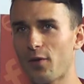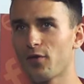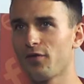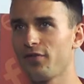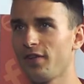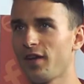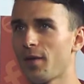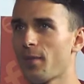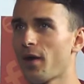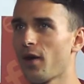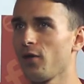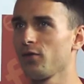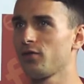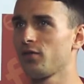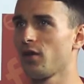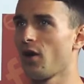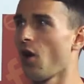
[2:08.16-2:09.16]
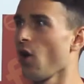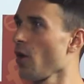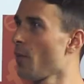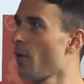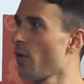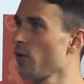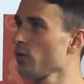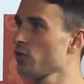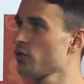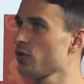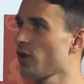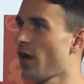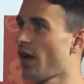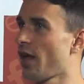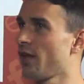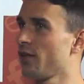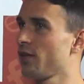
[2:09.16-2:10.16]
how do you feel about Olomouc
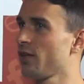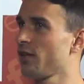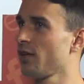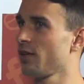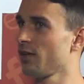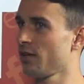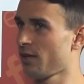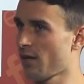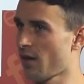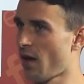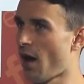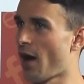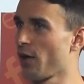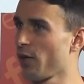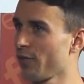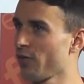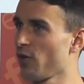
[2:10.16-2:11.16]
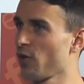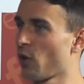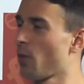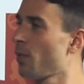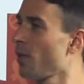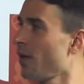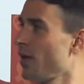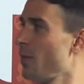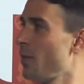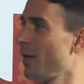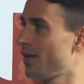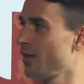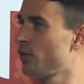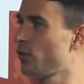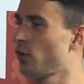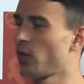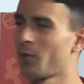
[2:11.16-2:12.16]
uh, and Heart of Europe
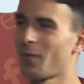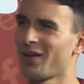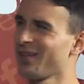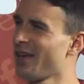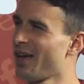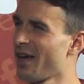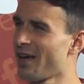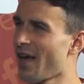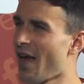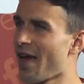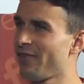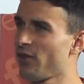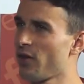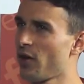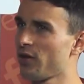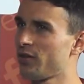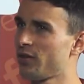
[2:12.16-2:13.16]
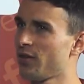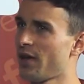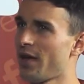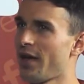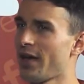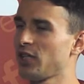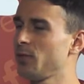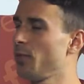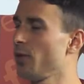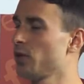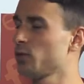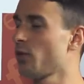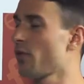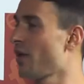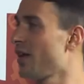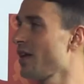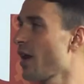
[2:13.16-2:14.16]
debating tournament? Have you had uh, experience
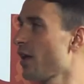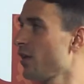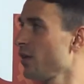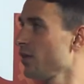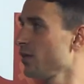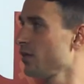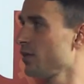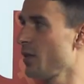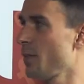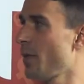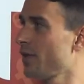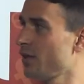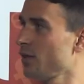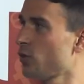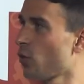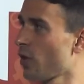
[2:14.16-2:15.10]
with any other debating